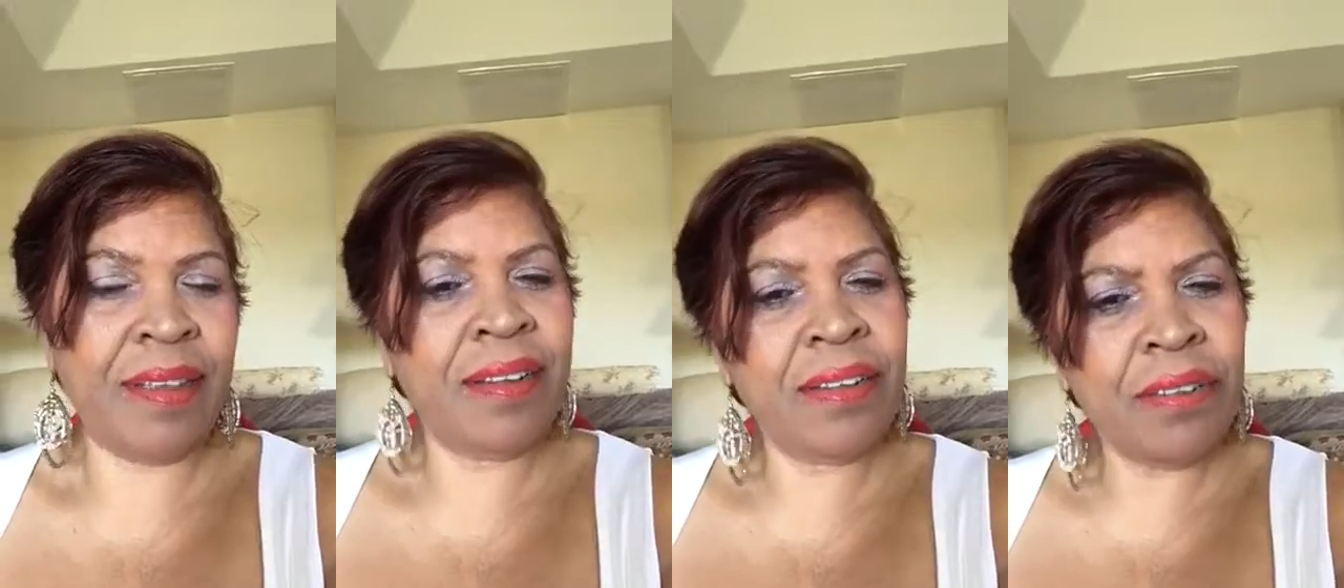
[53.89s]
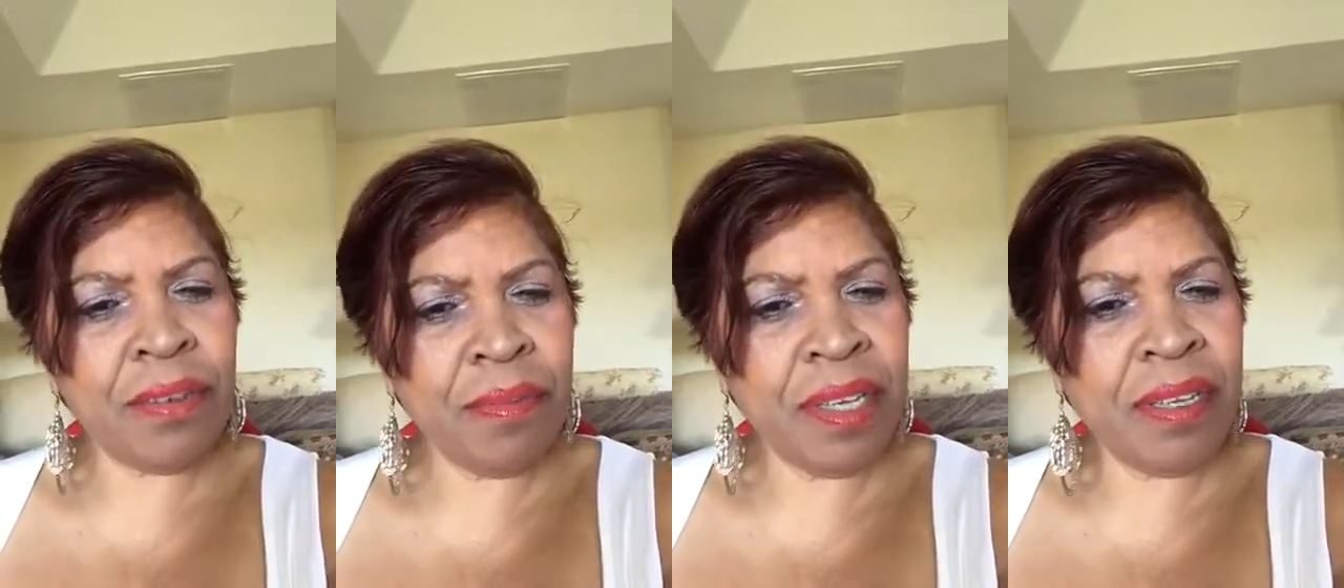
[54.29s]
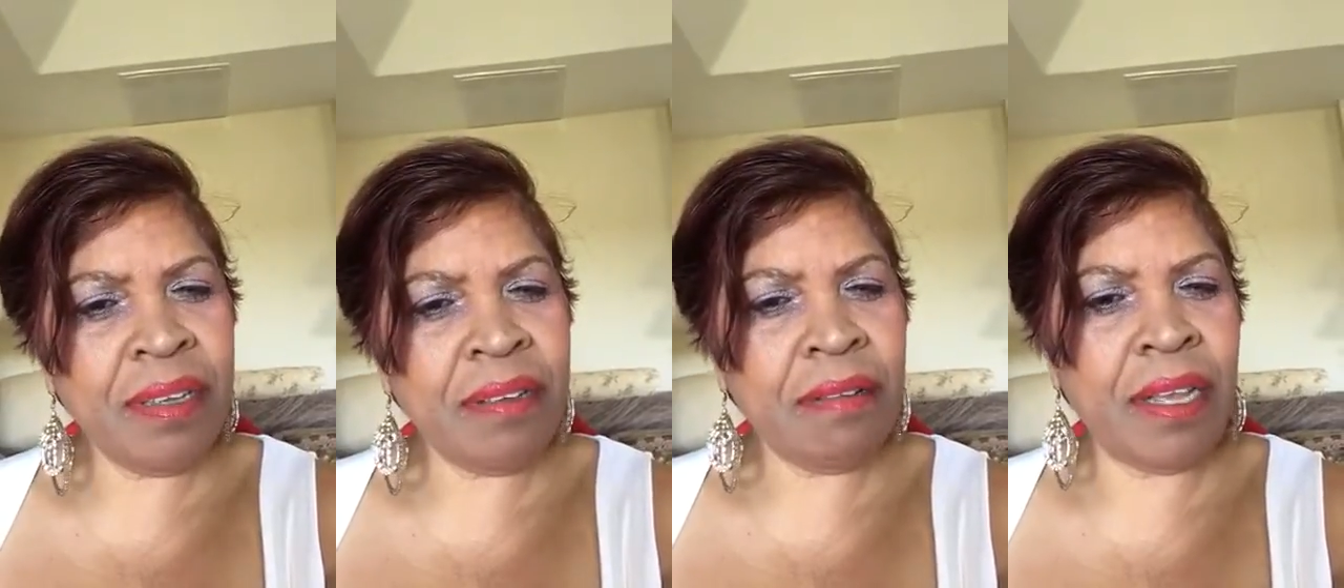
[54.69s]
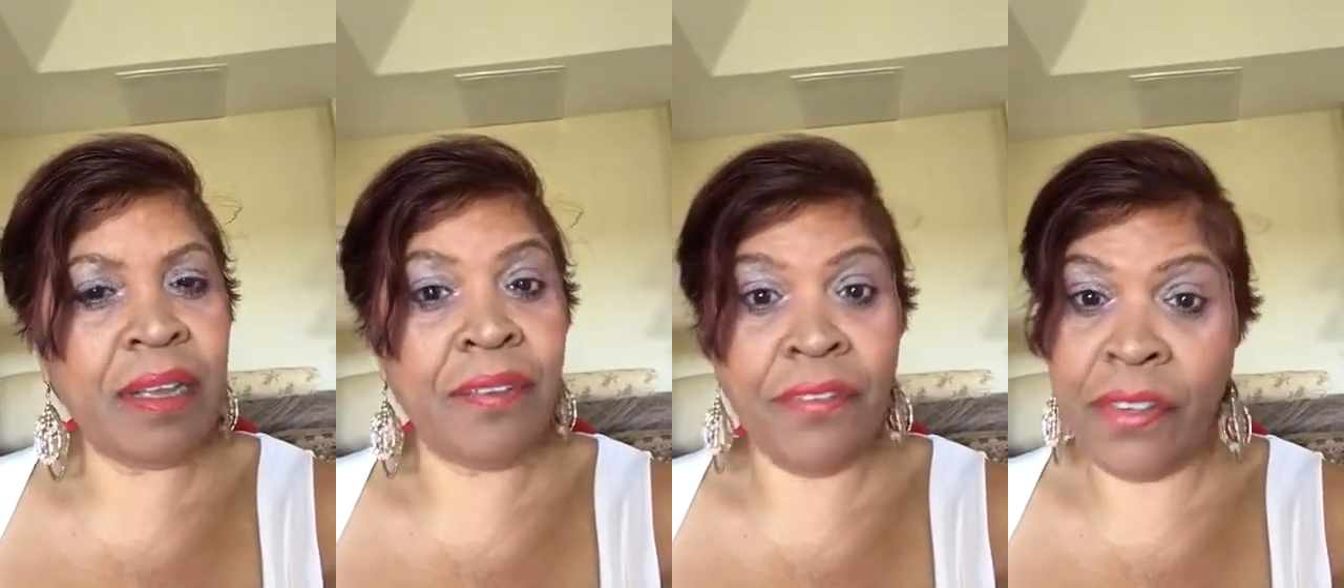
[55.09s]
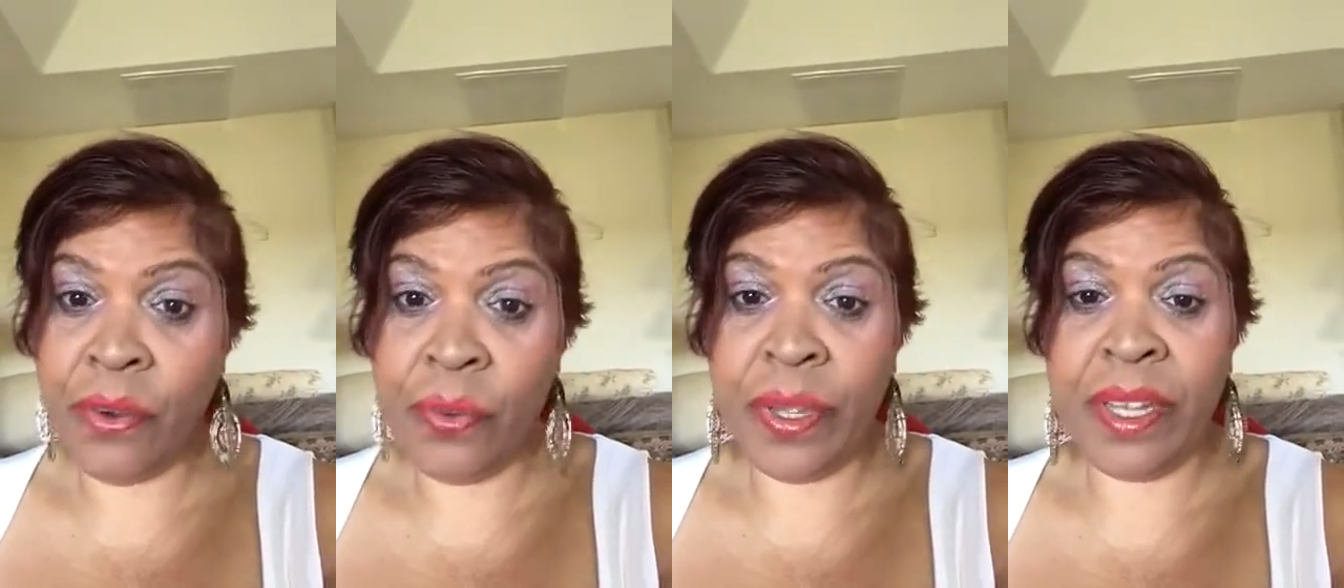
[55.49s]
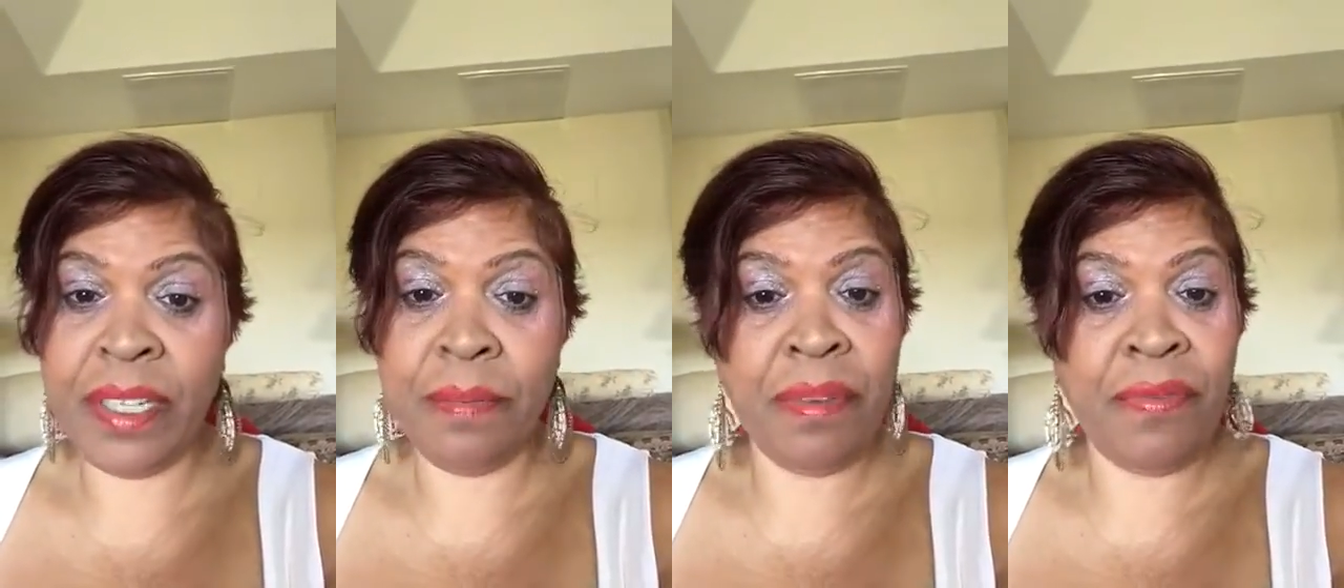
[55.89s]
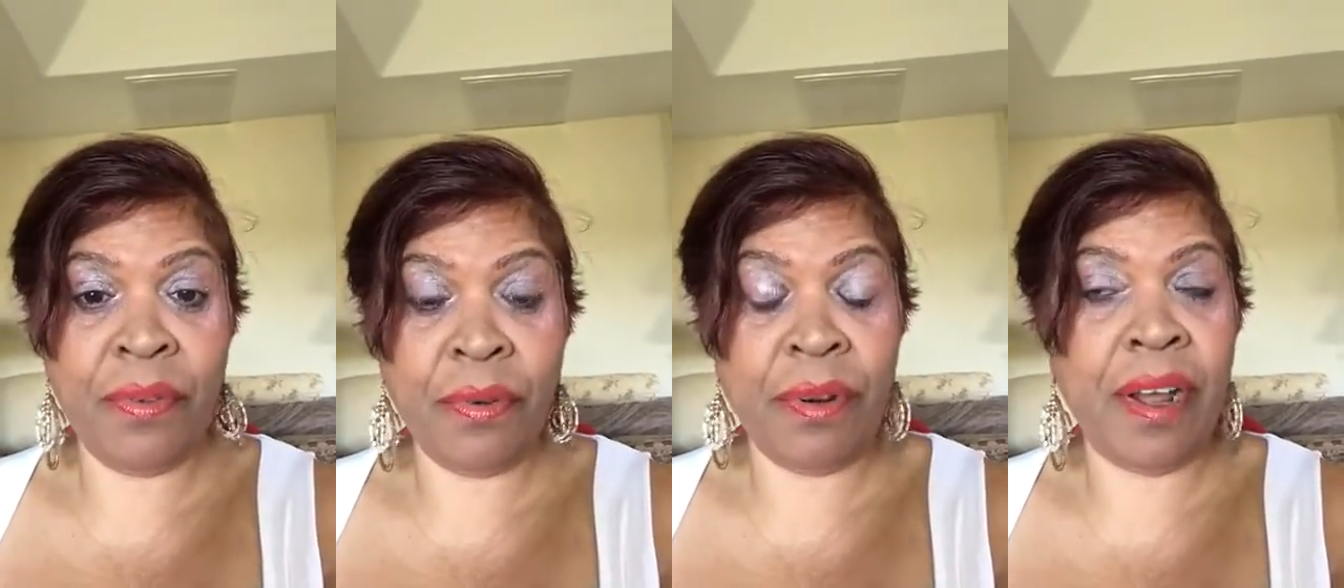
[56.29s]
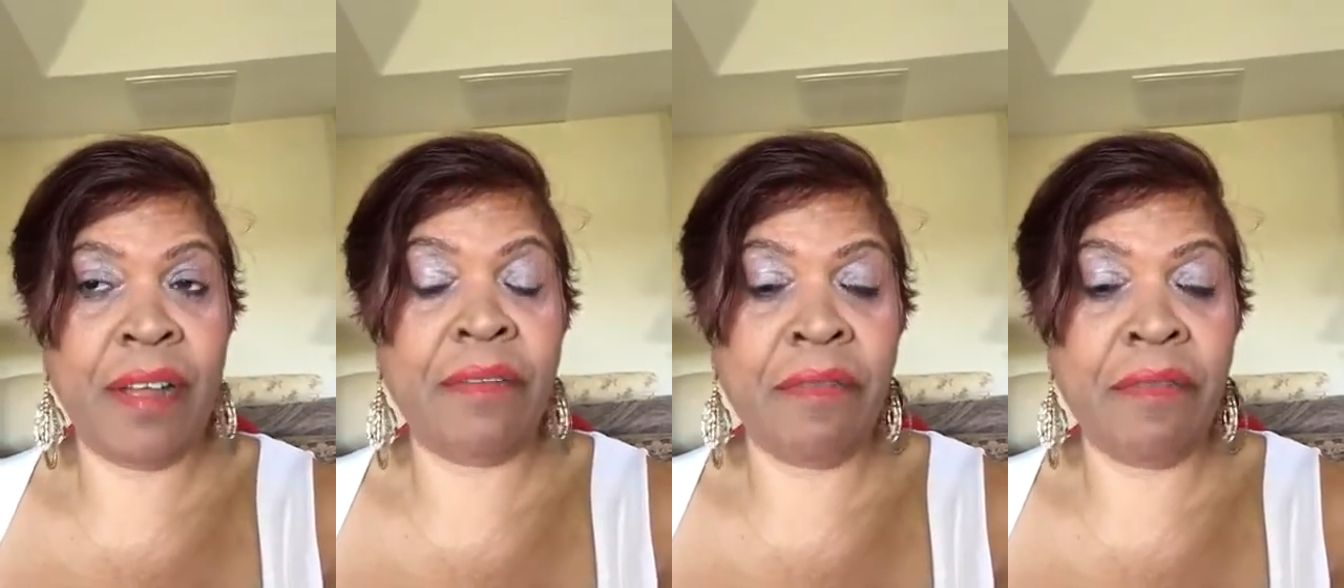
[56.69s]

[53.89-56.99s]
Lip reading: it took me like a few weeks before I